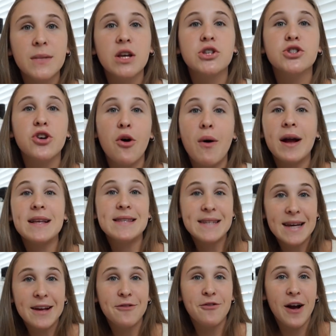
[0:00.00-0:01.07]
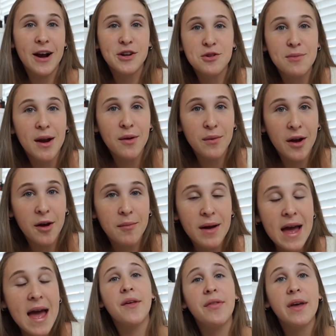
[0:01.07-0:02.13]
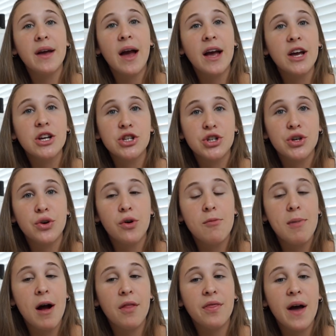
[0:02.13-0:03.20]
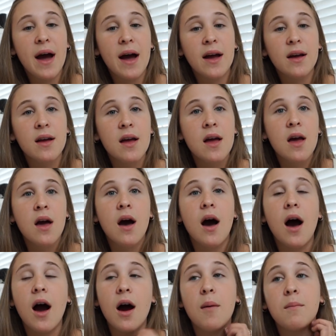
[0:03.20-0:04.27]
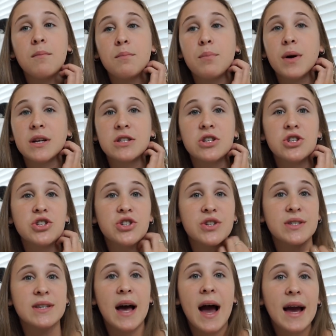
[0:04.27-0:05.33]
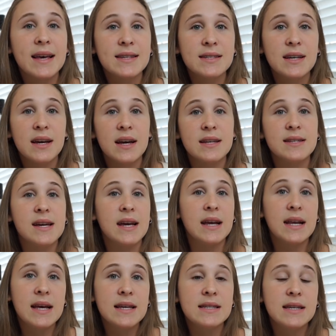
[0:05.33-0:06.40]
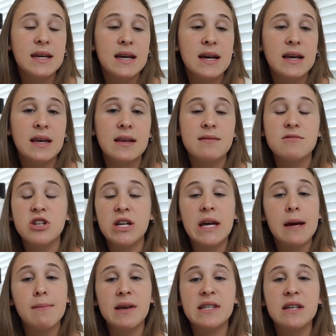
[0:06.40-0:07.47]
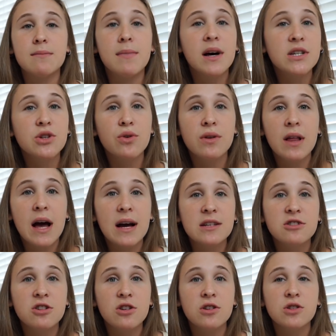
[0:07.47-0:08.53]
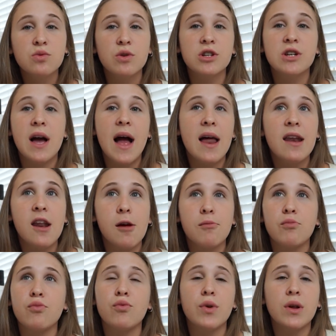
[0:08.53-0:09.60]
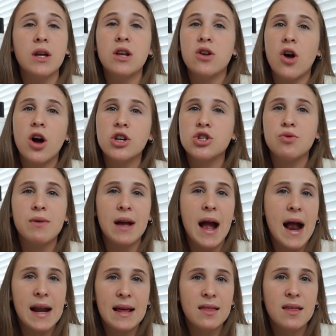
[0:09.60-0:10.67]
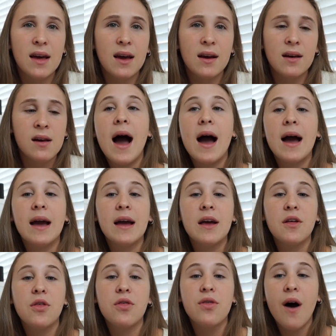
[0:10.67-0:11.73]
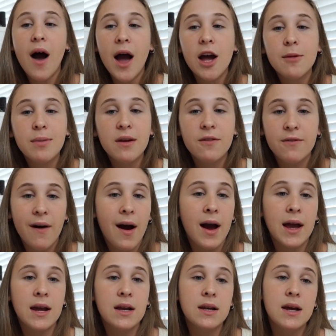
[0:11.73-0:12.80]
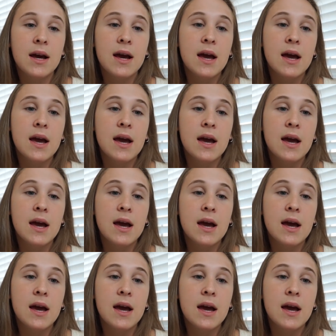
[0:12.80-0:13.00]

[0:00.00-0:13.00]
So I did fracture my rib. Nothing I could do about that, but to just ice it and take it easy. She gave me some muscle relaxers, which ended up really not doing anything. I thought I'd be fine,